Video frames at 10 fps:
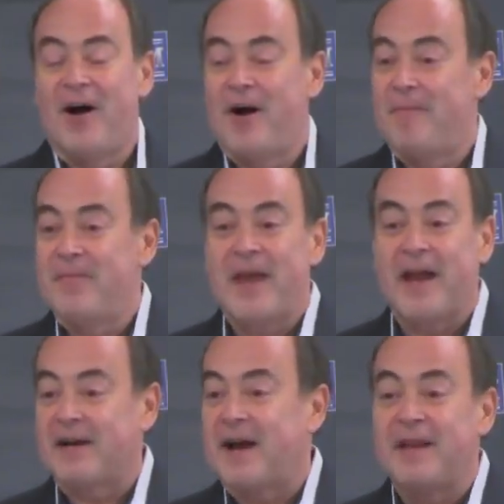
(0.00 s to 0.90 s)
And
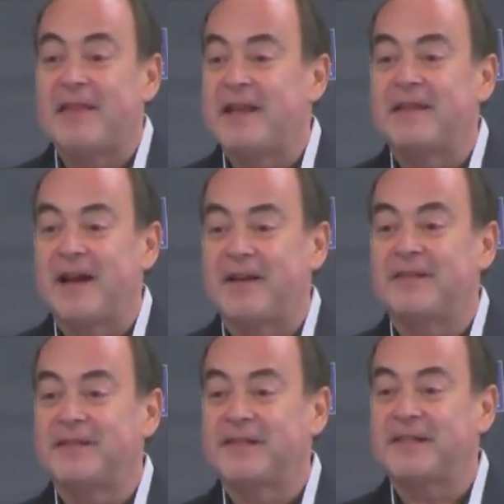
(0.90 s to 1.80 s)
I think that
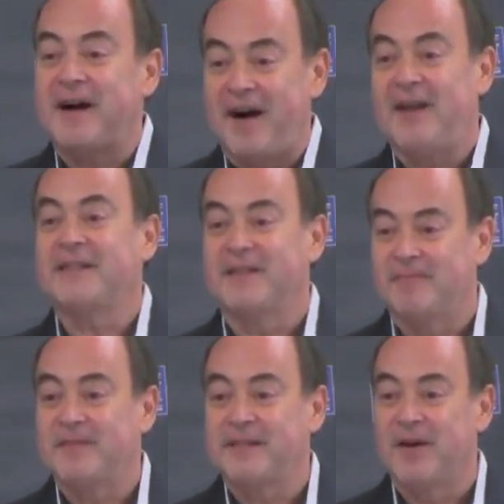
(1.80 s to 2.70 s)
is just
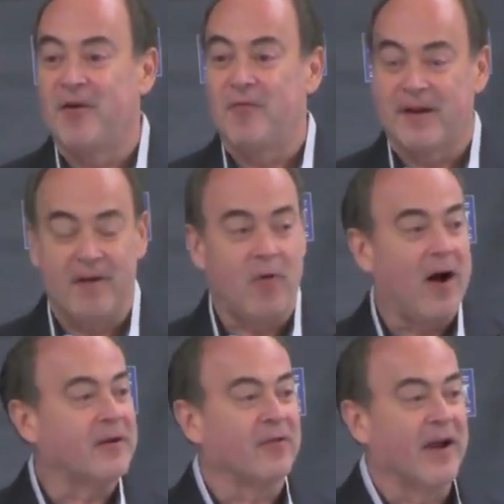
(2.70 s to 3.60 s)
awesome. So when I
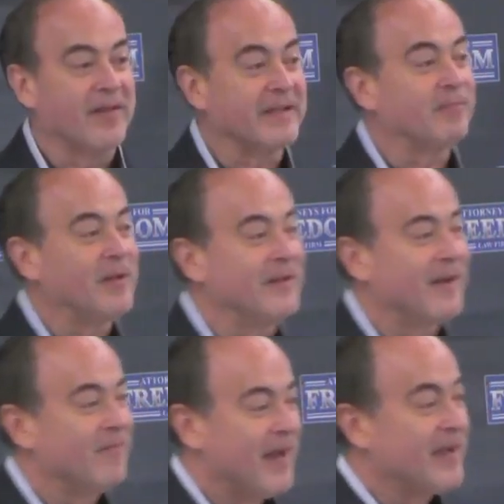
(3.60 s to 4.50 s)
walk around this
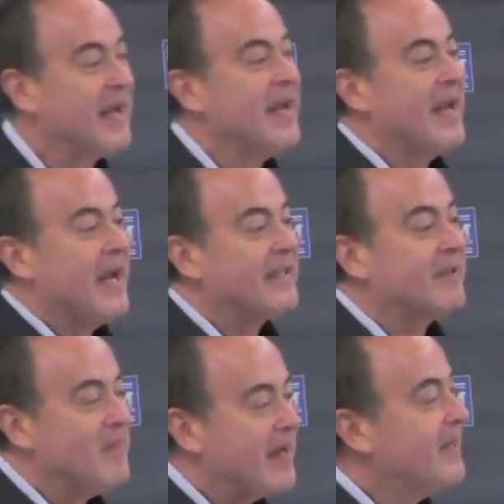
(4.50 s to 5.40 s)
building, I'm like,
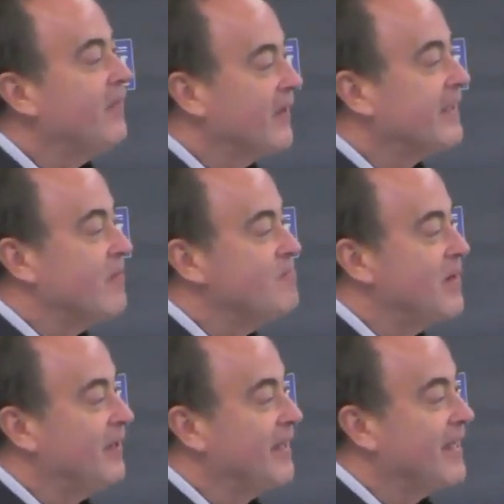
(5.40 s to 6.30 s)
it's a magnificent
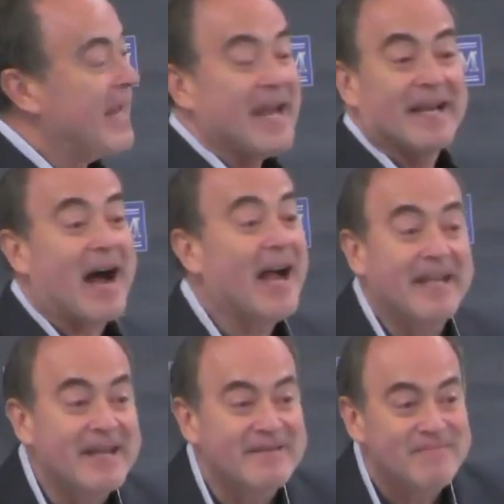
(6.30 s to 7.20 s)
building, and
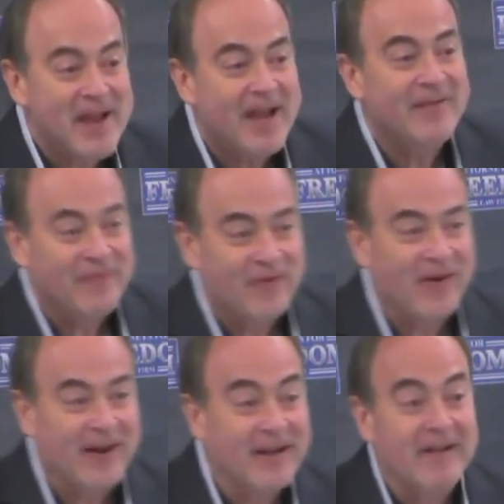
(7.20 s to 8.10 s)
I didn't pay
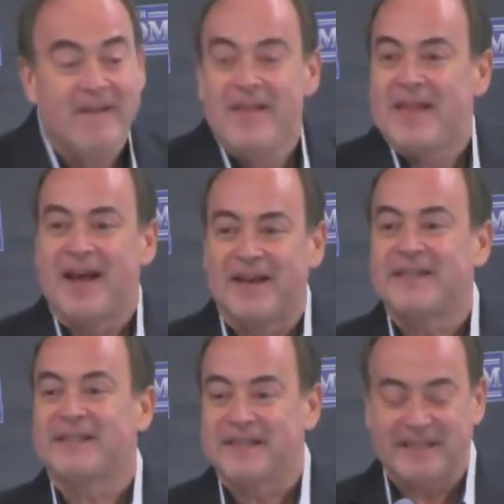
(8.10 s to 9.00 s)
for it. That
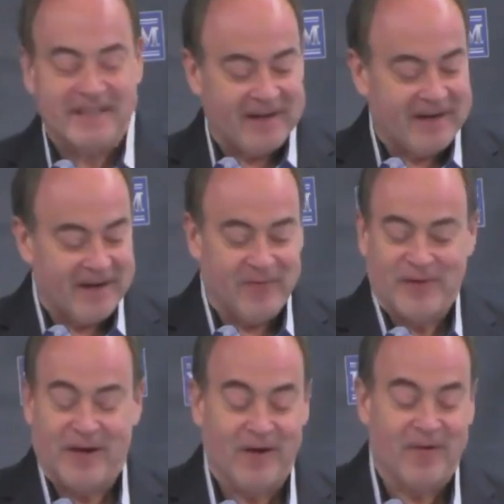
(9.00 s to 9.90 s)
is just,
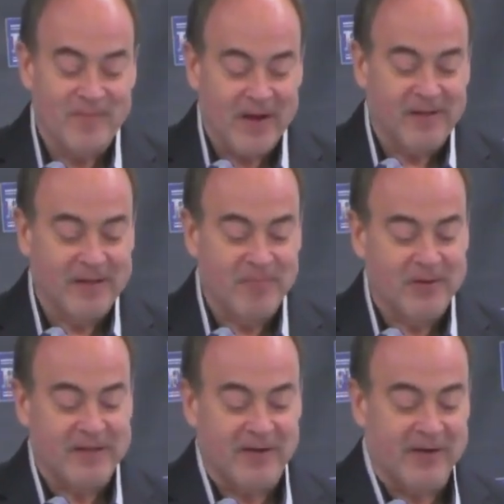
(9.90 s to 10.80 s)
a
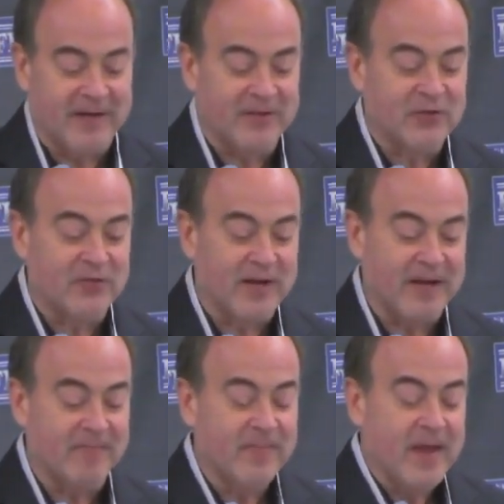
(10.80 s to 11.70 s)
libertarian
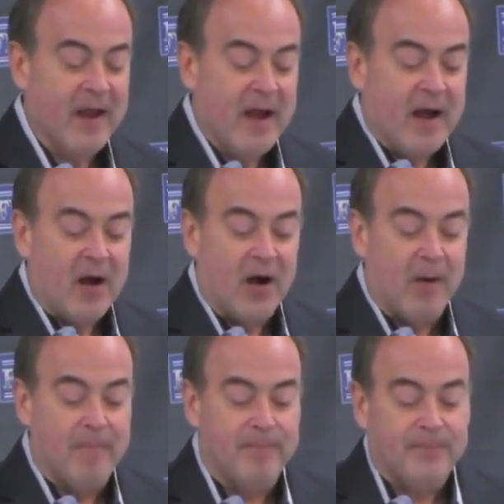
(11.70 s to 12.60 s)
dream.
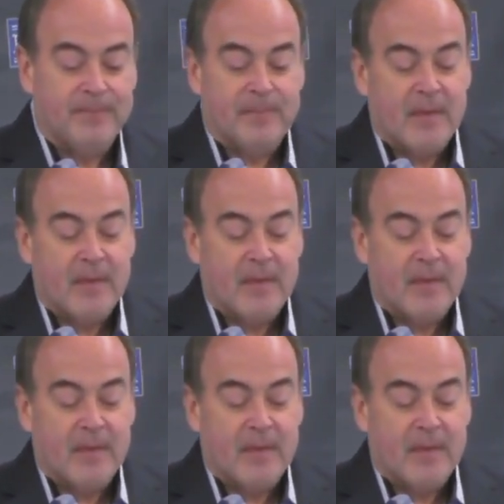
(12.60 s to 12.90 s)
I